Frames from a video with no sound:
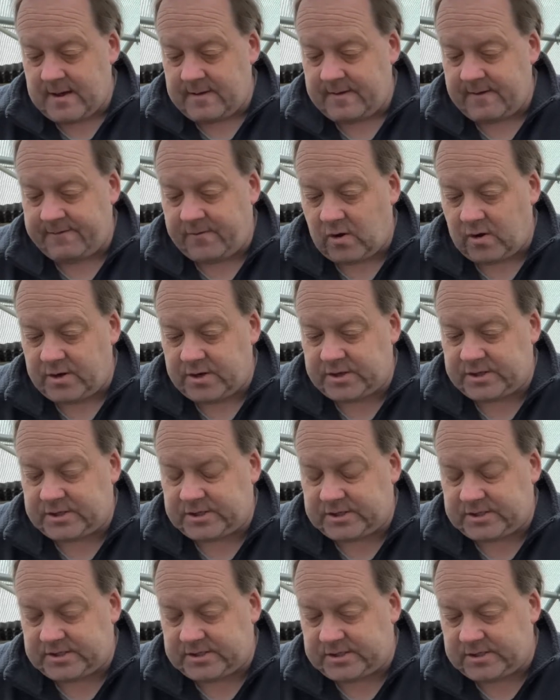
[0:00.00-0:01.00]
They've got to
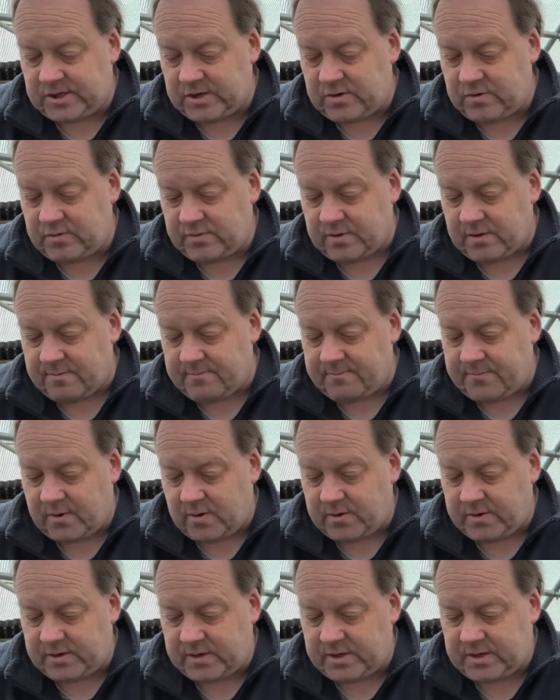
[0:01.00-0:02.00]
do them
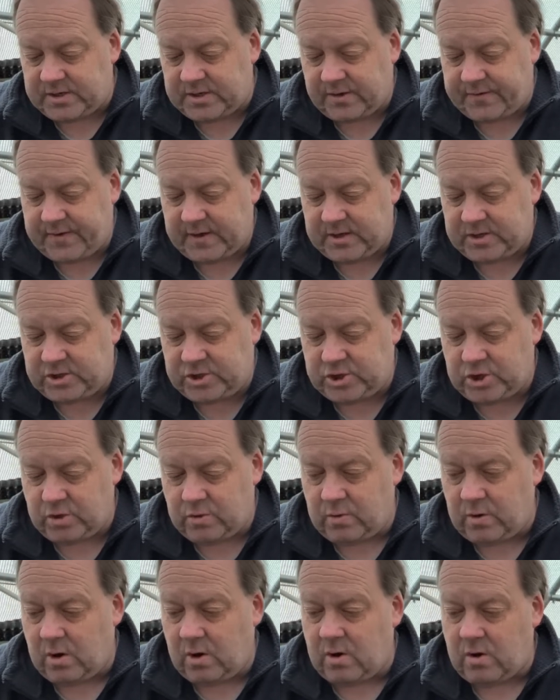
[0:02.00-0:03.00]
by, I think it's
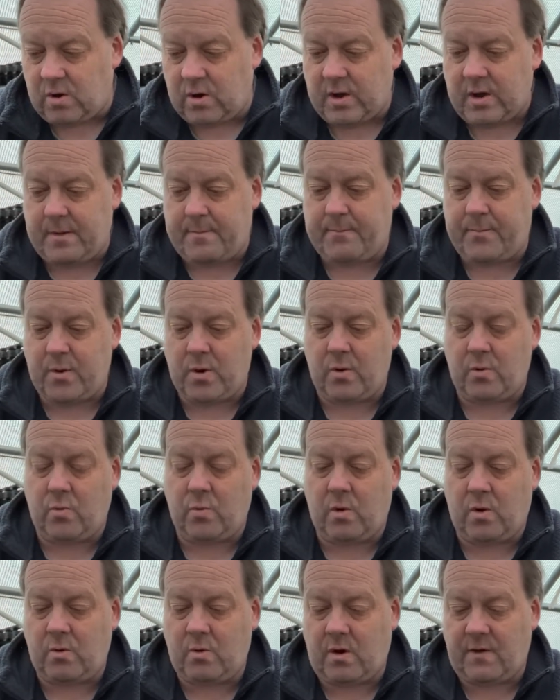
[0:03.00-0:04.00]
July, but
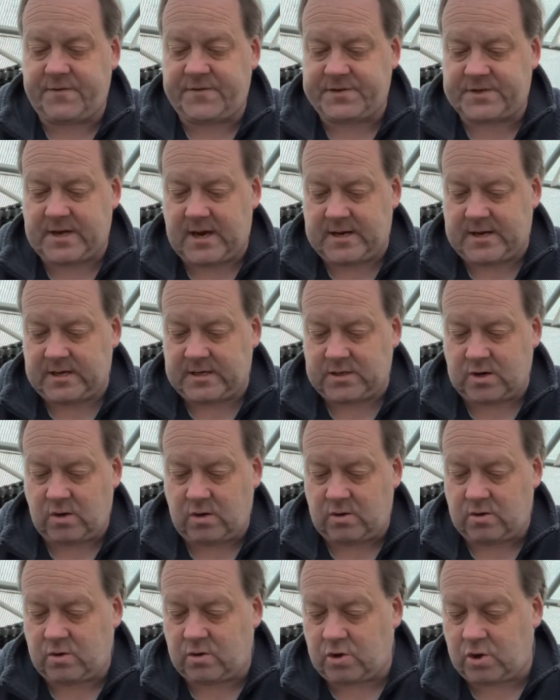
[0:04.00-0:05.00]
what I've said is
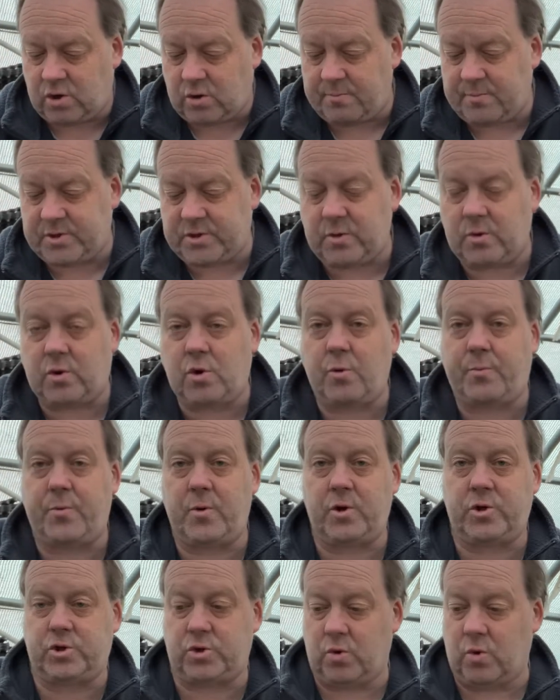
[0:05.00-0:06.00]
I'll come and do a
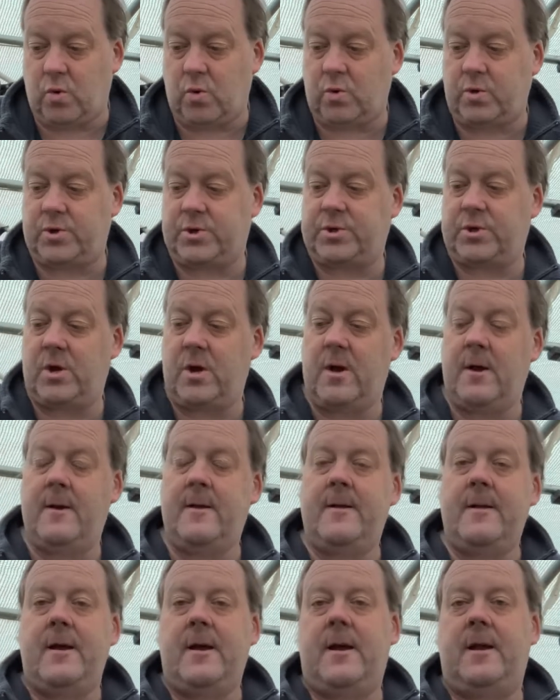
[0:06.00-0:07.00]
couple of talks.
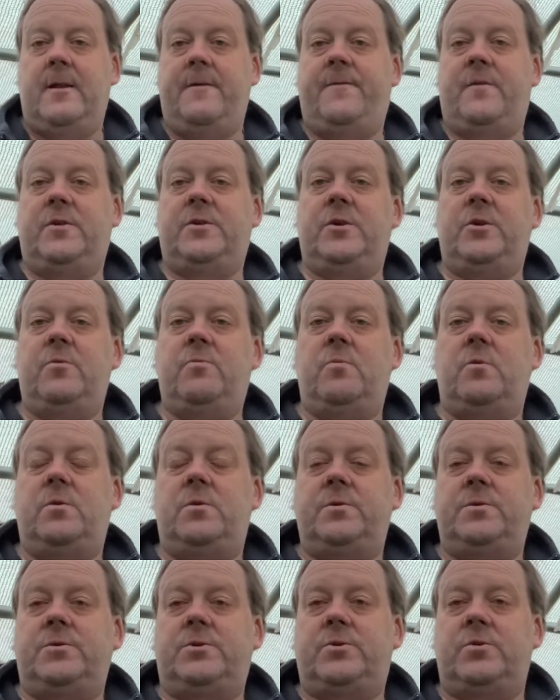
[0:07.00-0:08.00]
If I do
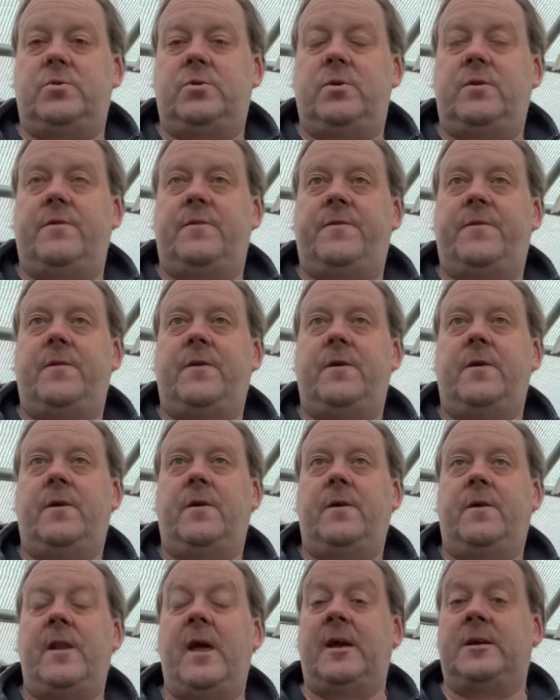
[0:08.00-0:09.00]
one sort of
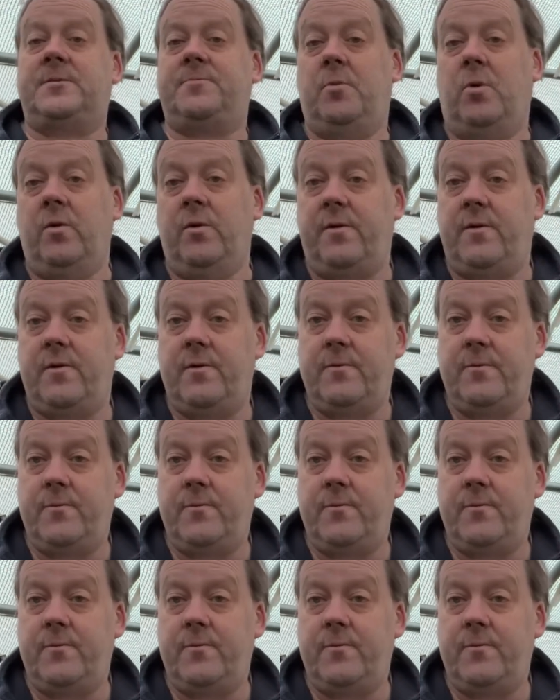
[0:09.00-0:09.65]
next month,